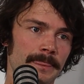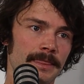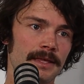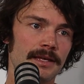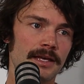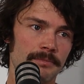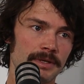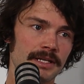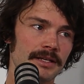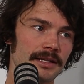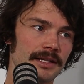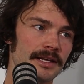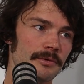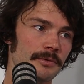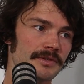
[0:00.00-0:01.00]
admittedly
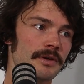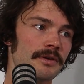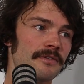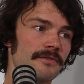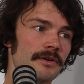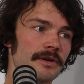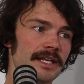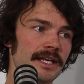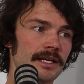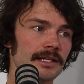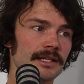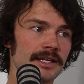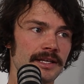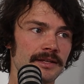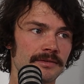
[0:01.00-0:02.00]
it was on a very
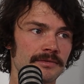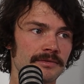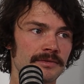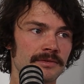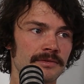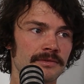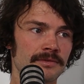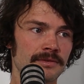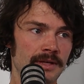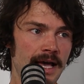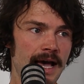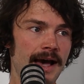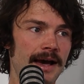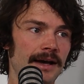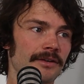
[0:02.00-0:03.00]
hilly,
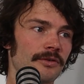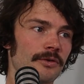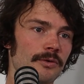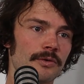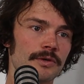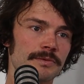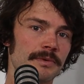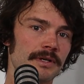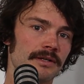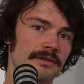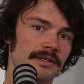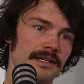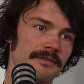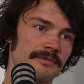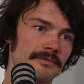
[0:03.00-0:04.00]
hard course, but
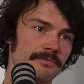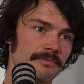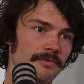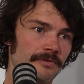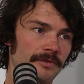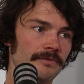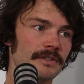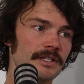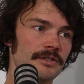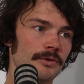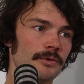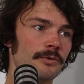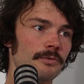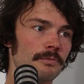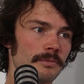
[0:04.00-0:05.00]
like
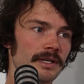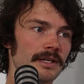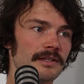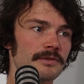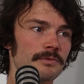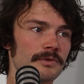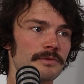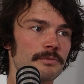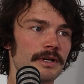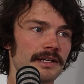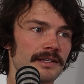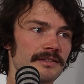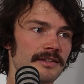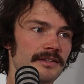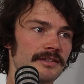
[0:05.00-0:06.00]
52 minutes was my
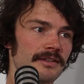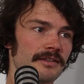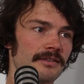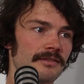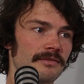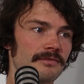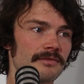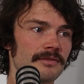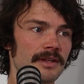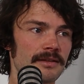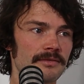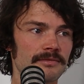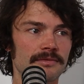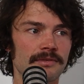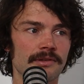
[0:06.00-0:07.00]
consistent
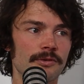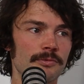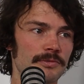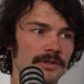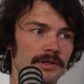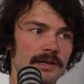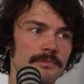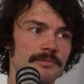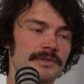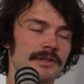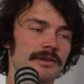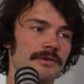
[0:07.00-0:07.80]
loop time. So